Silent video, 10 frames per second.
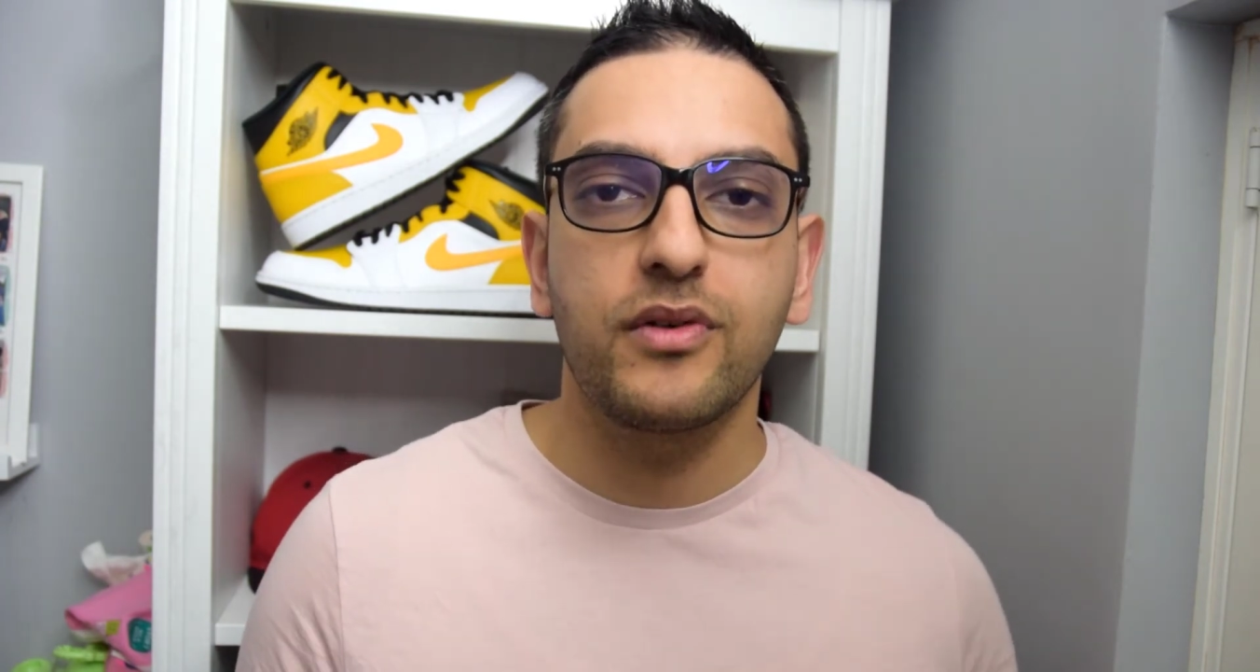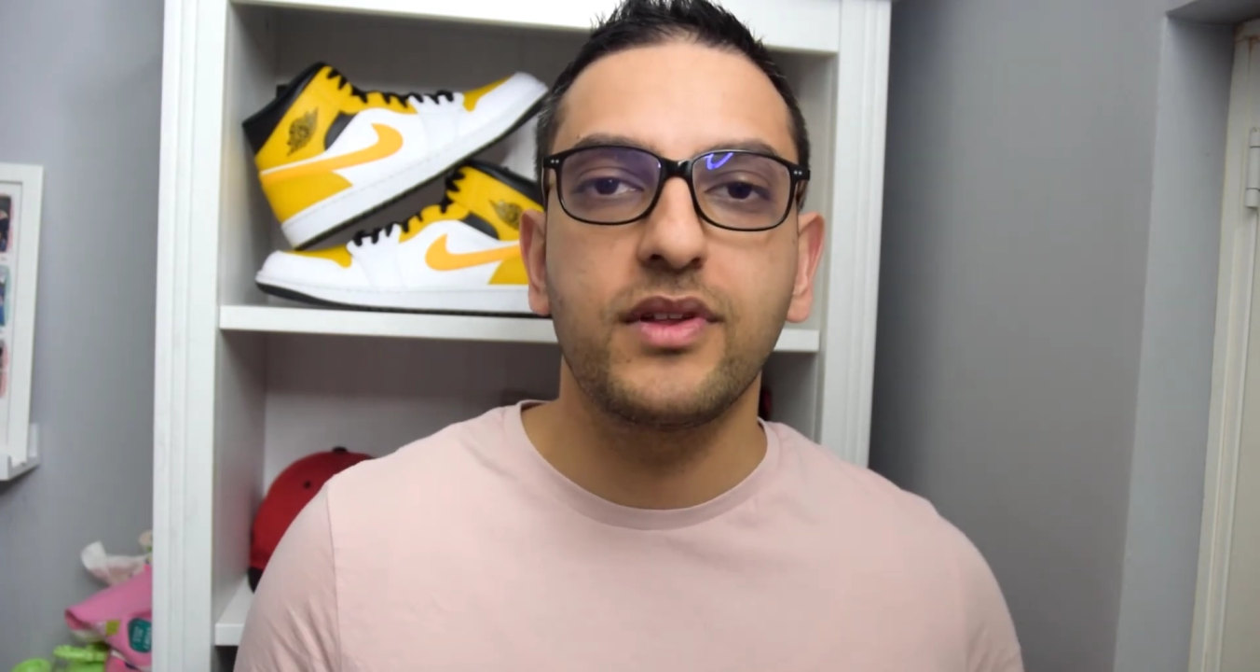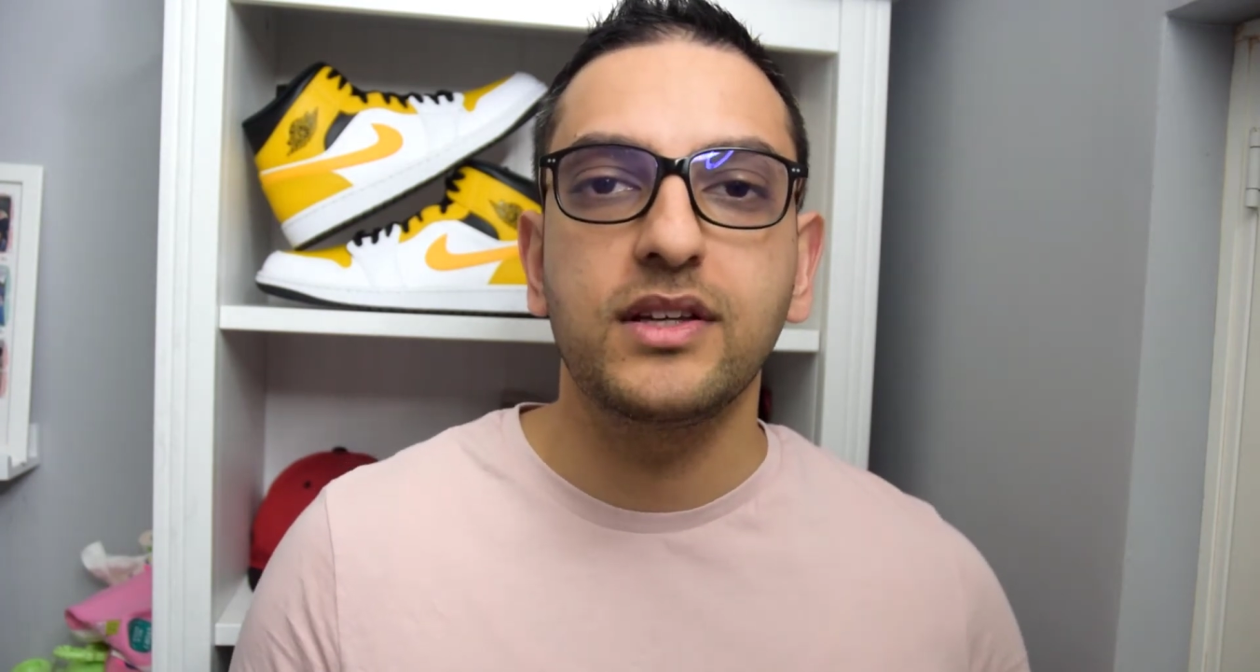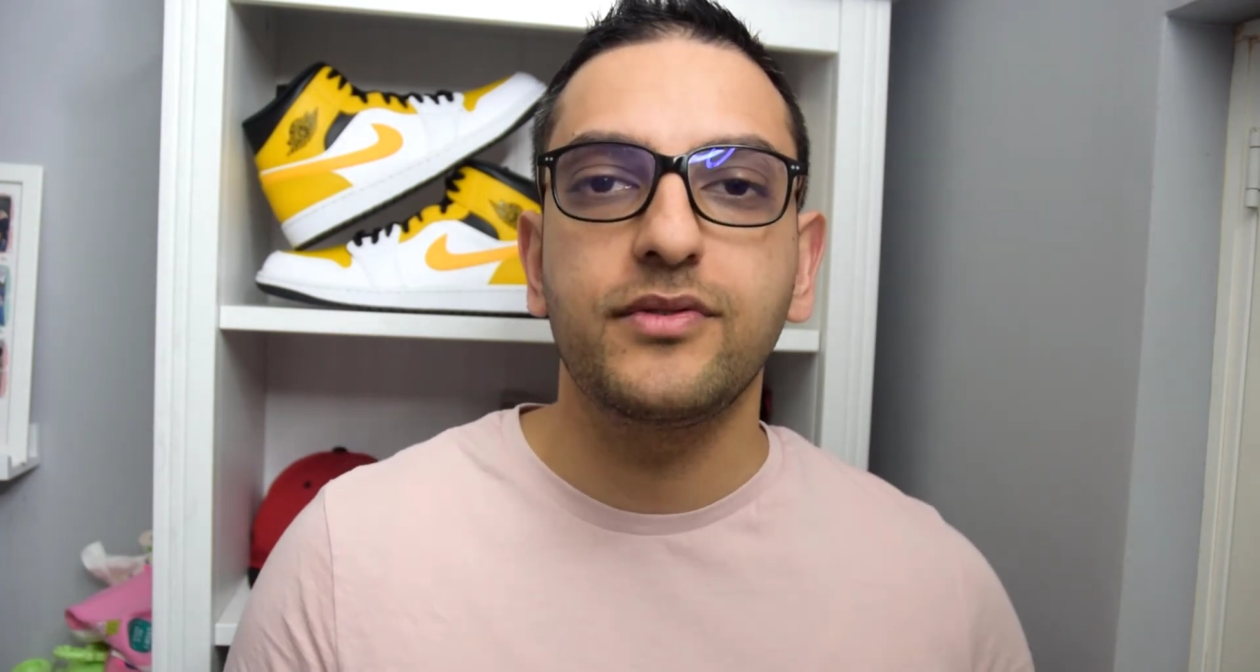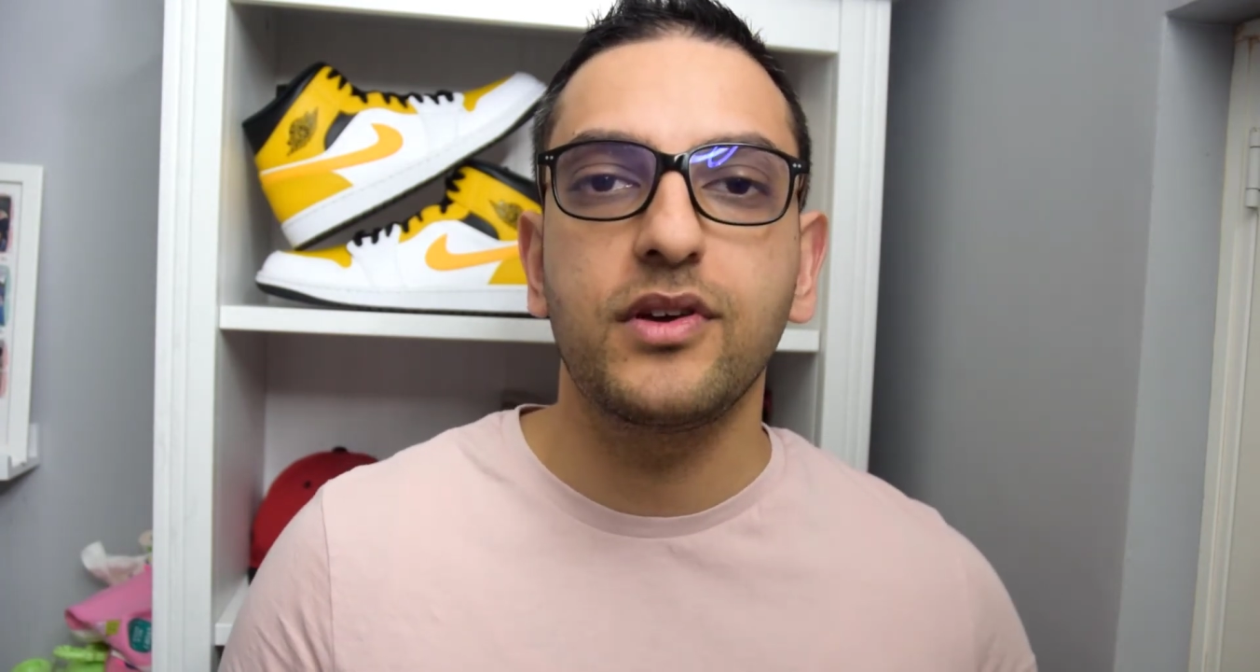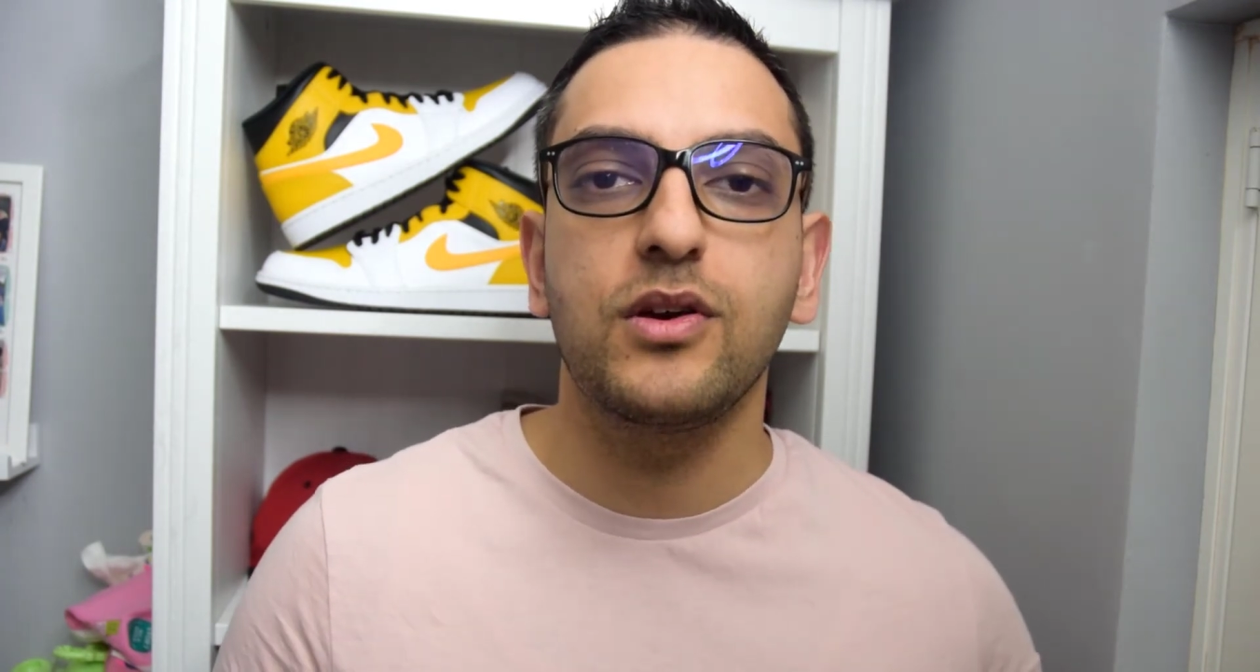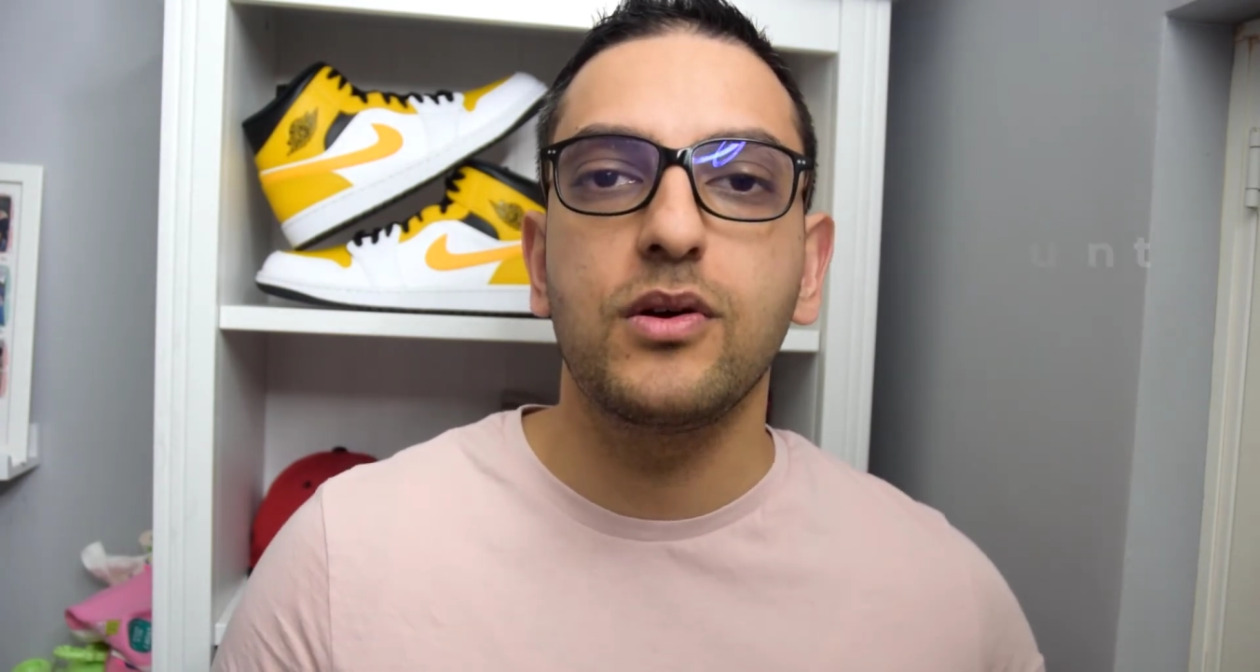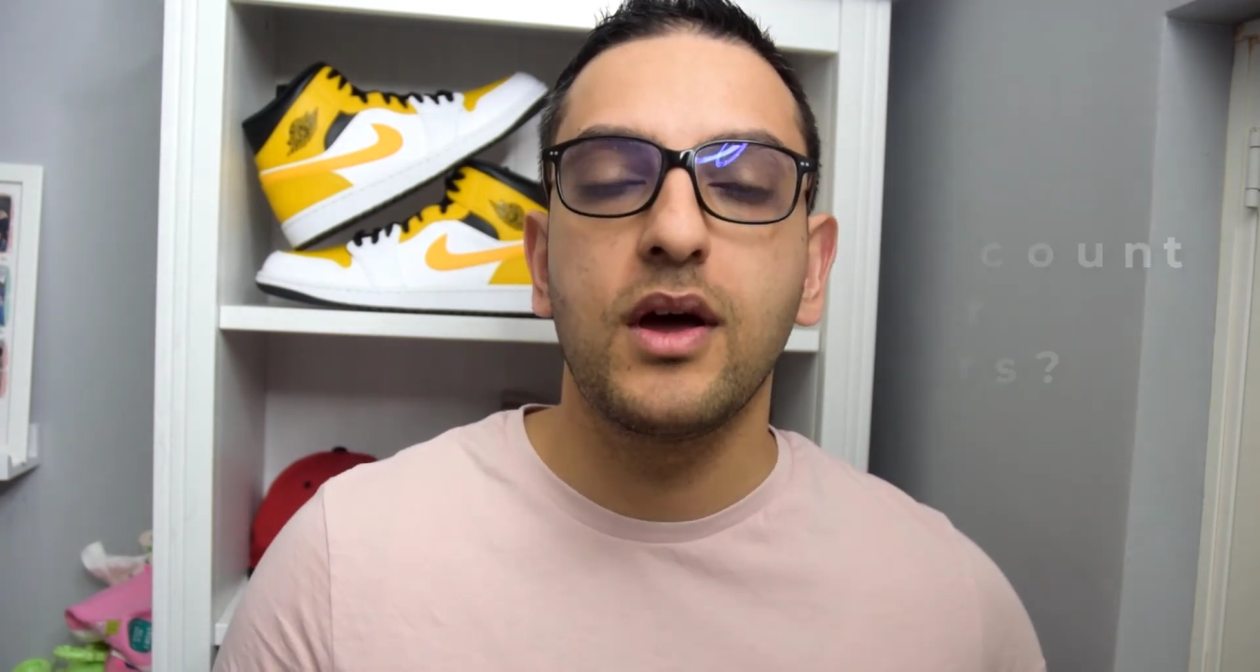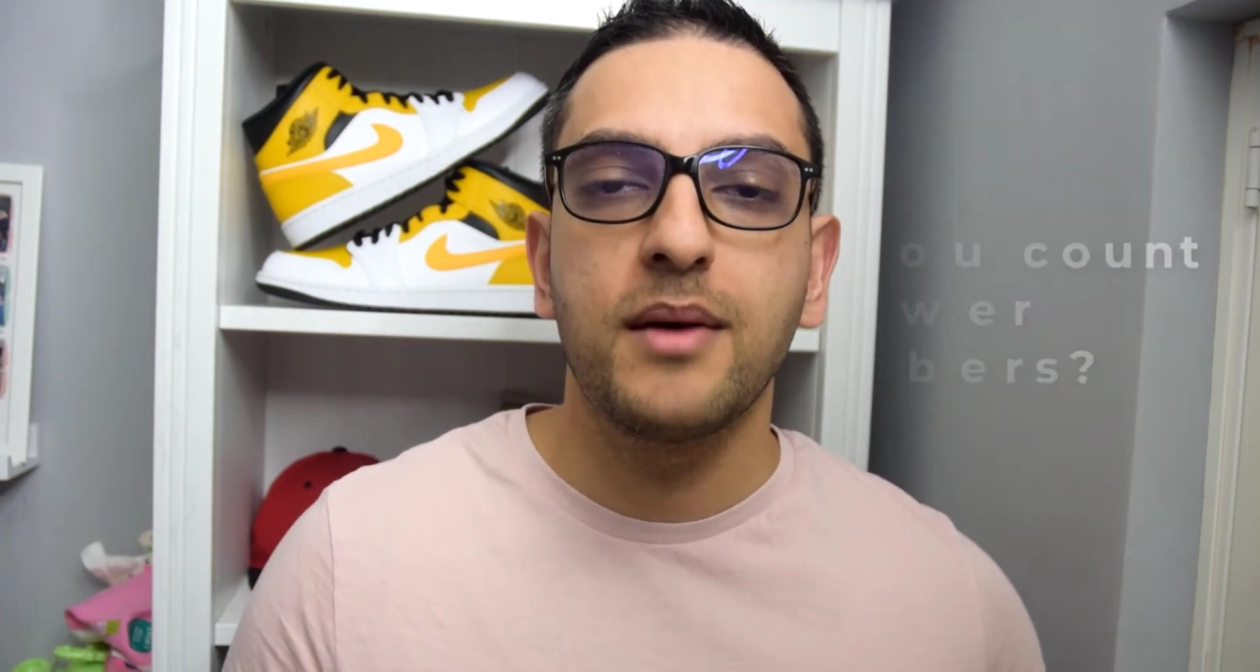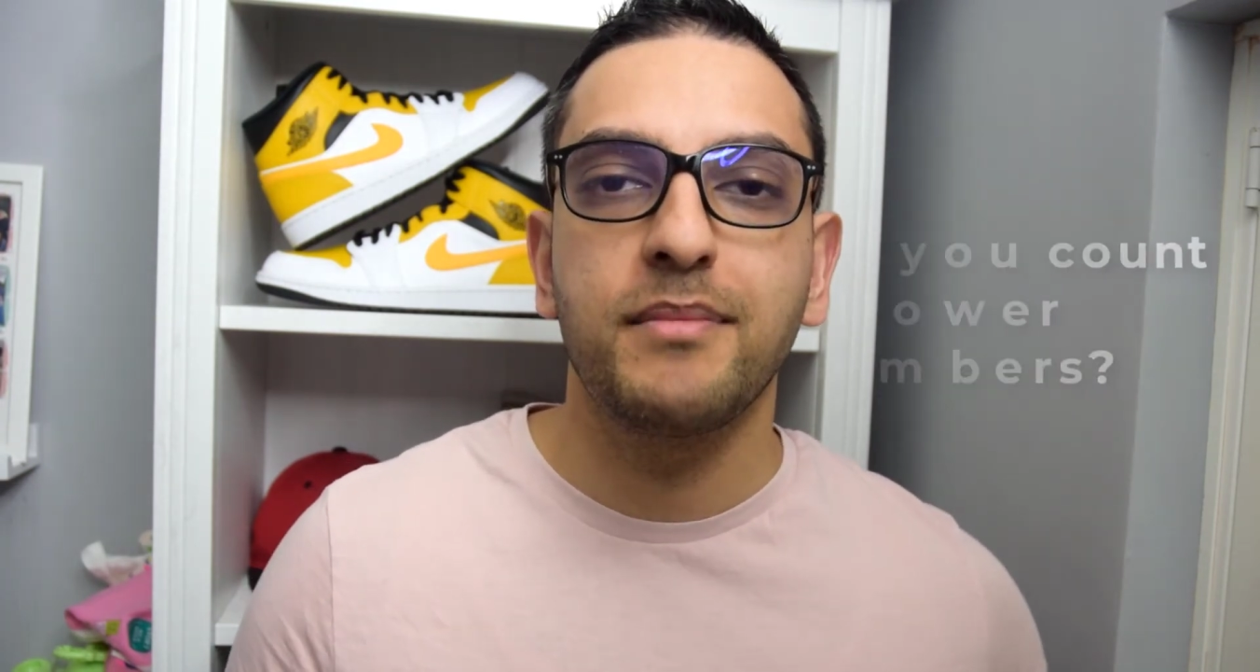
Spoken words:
of these for you,